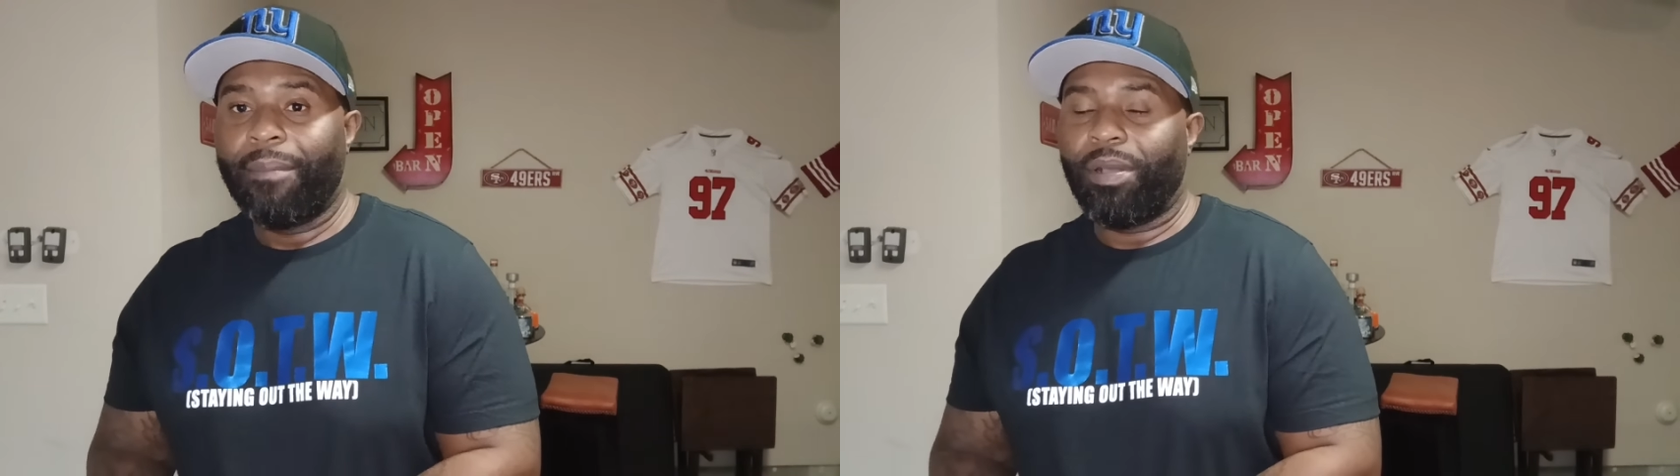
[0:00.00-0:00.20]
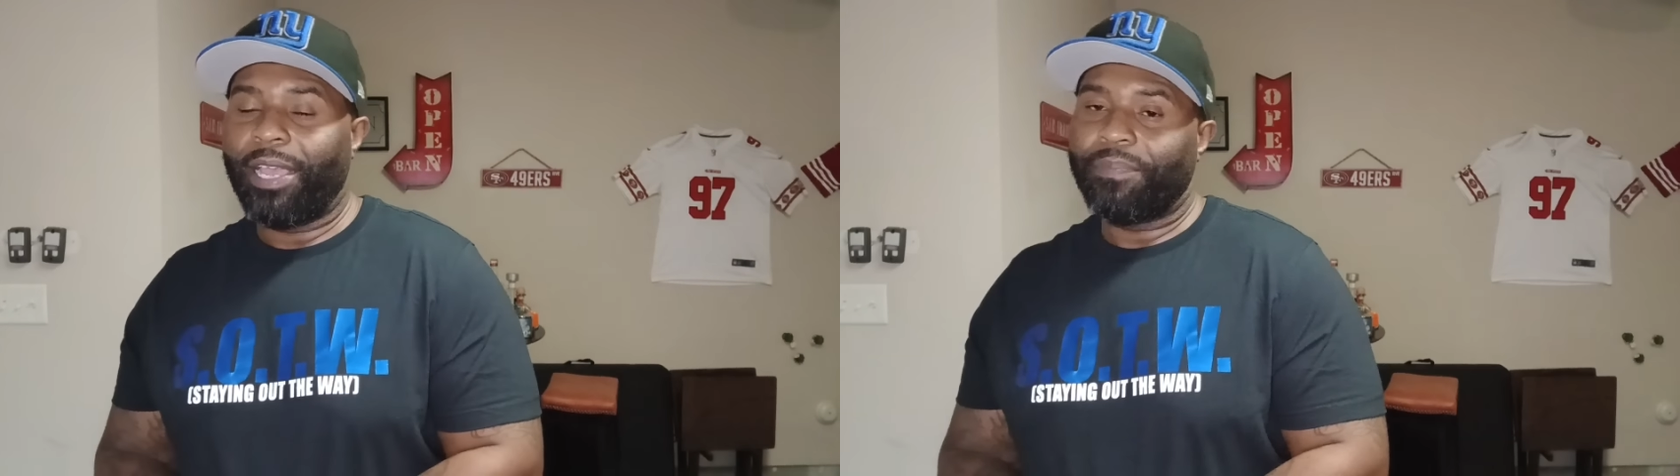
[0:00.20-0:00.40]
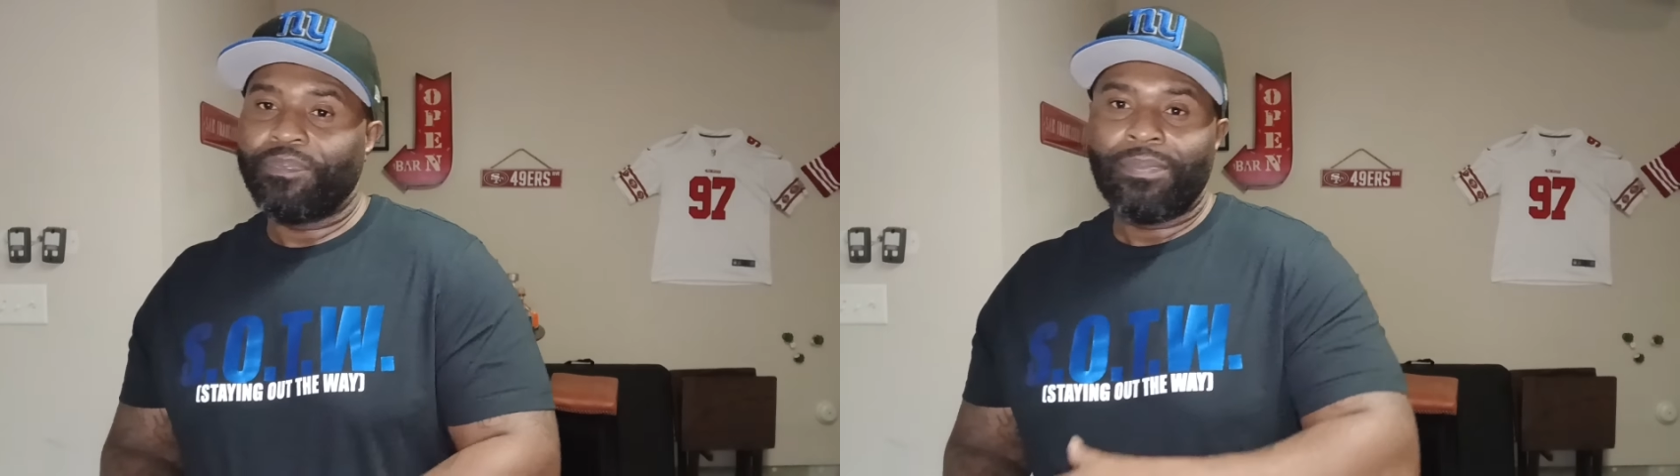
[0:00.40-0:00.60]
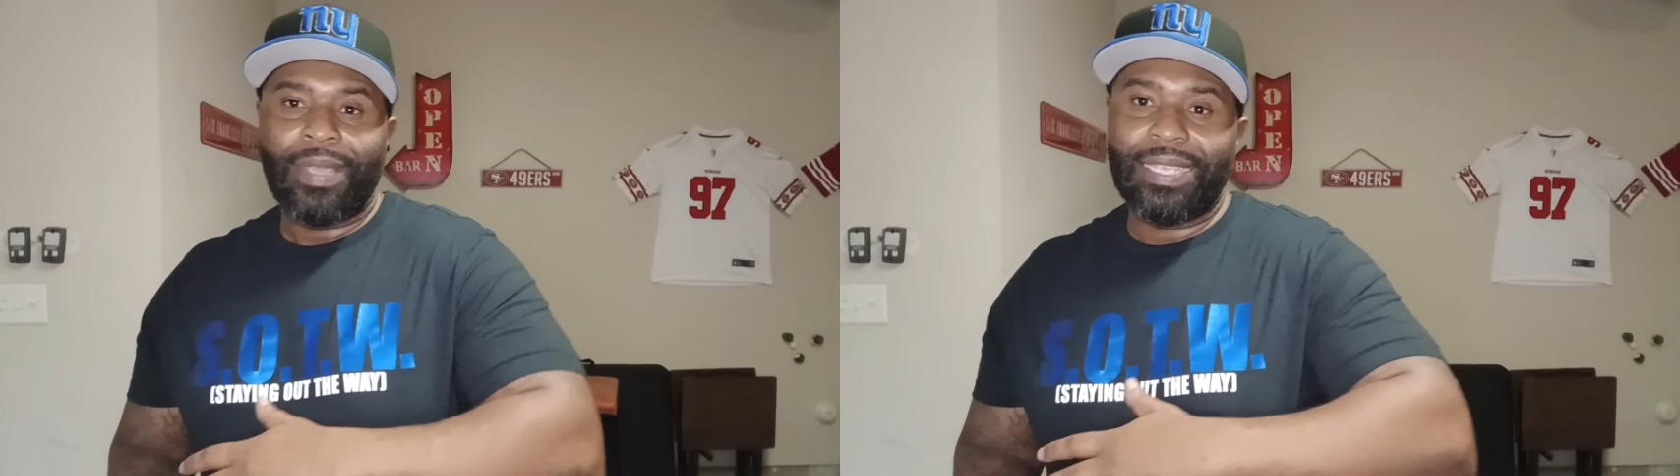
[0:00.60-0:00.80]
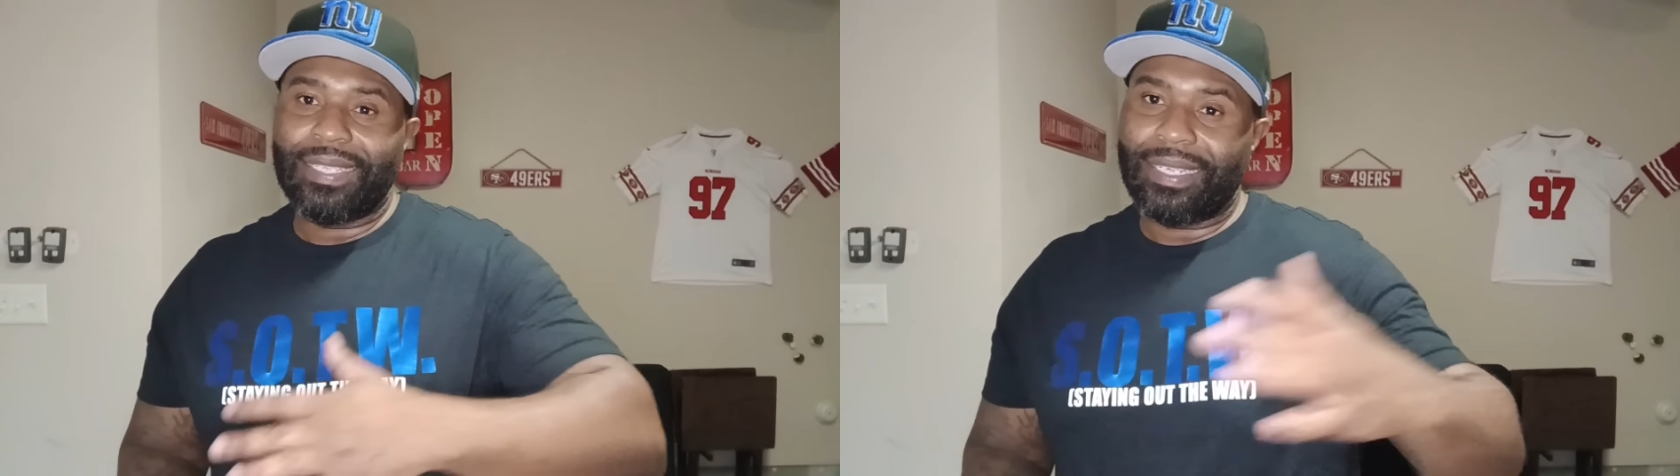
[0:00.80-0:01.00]
But
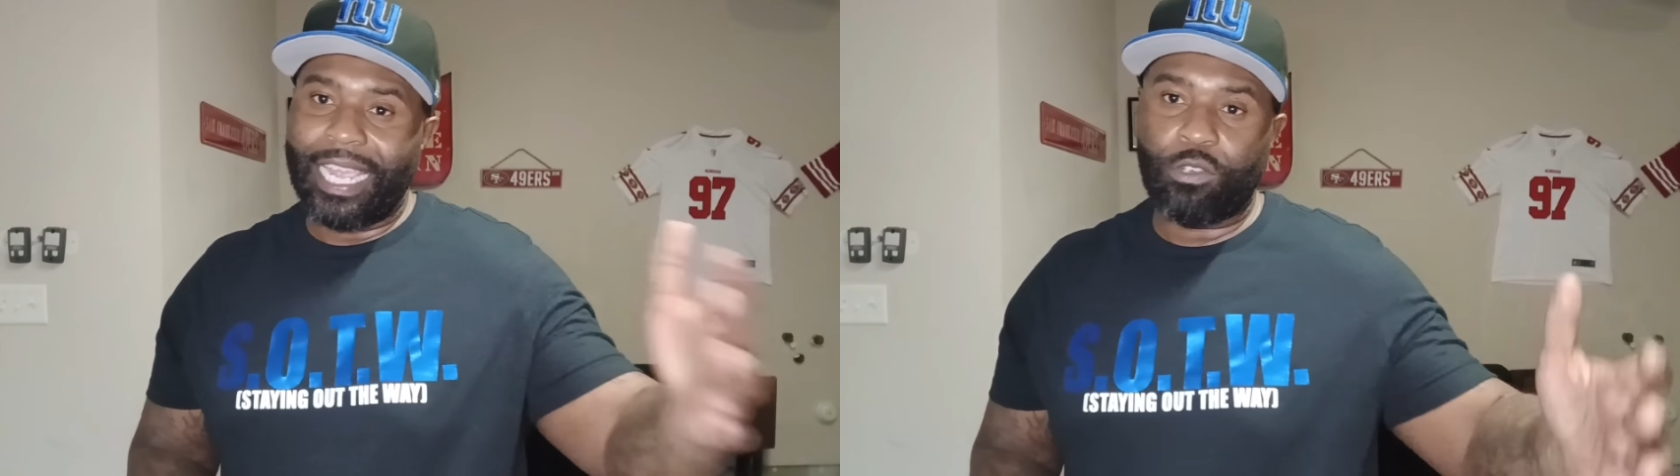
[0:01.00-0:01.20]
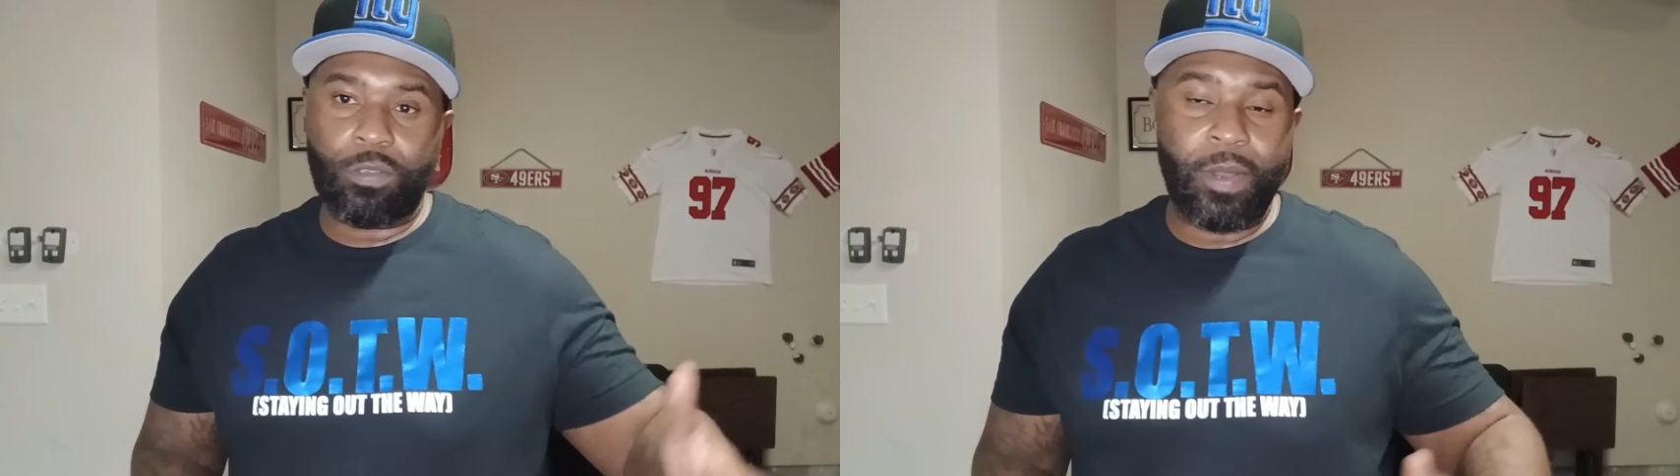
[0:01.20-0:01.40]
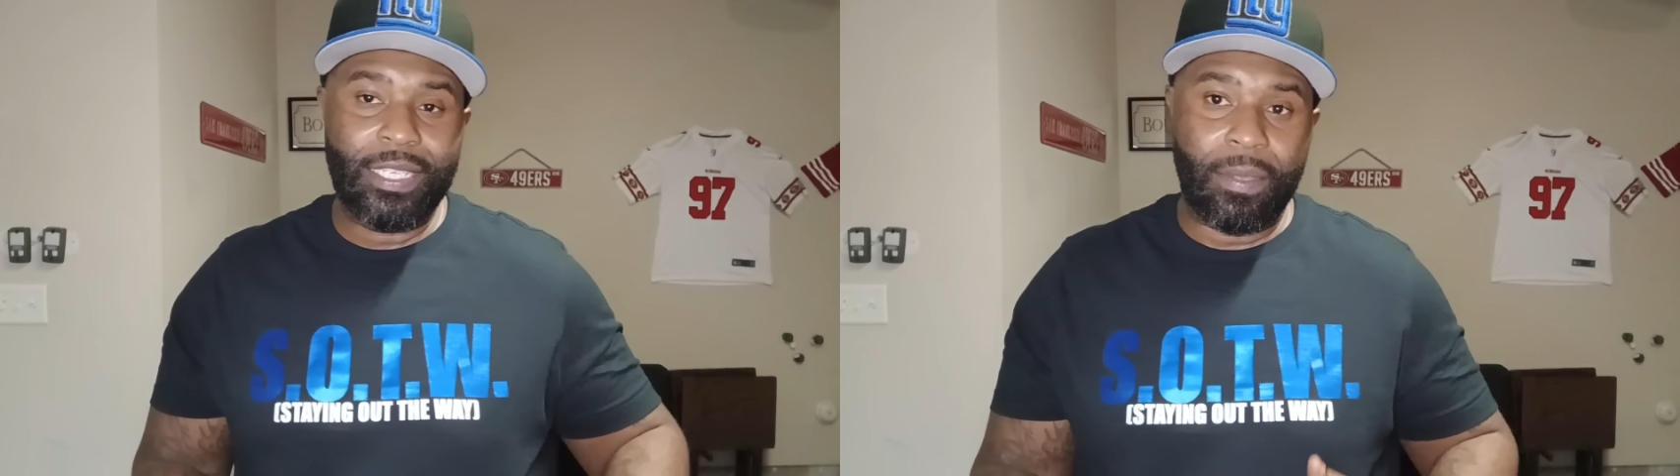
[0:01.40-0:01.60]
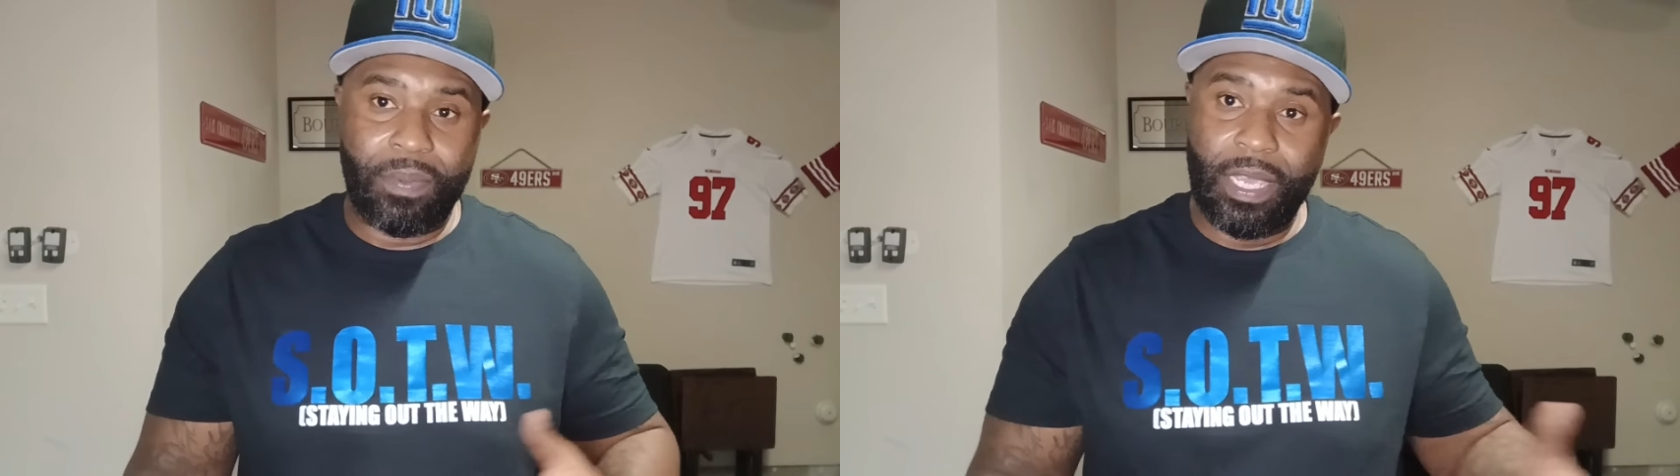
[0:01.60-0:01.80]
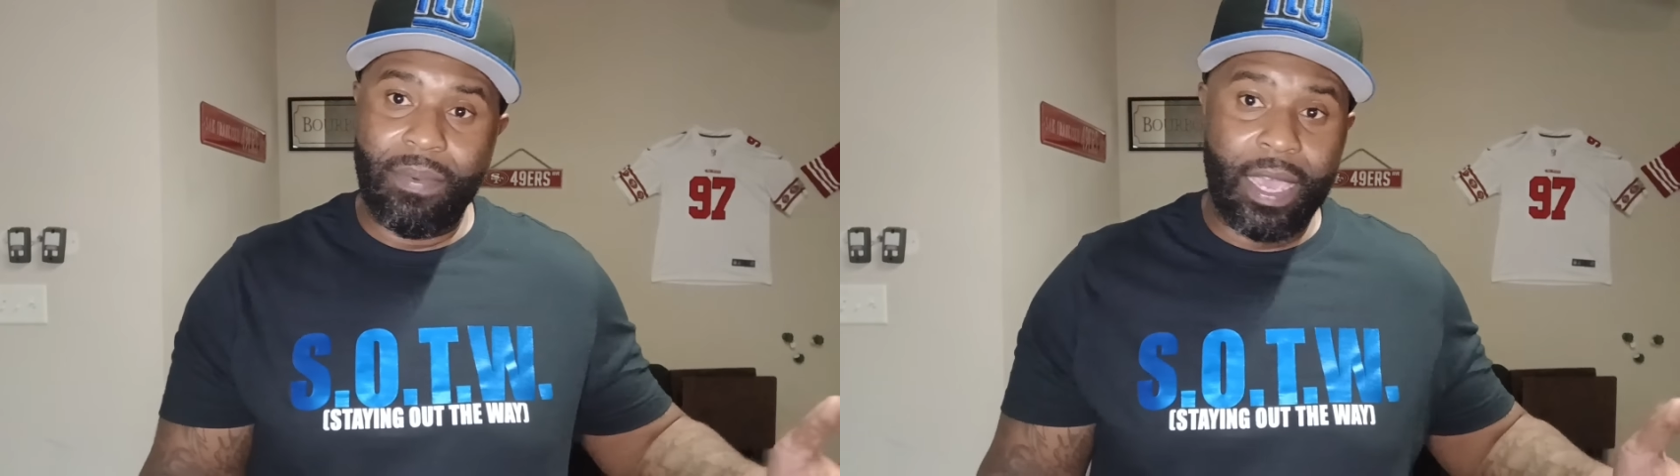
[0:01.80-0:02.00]
it's a dangerous place to
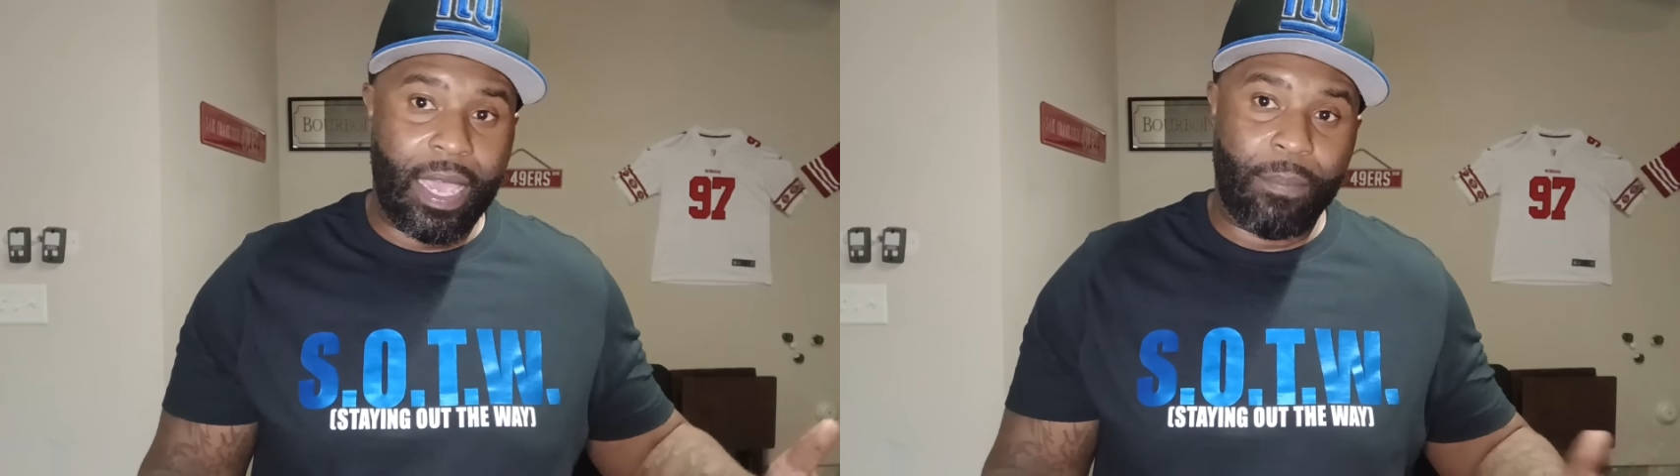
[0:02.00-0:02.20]
be, man.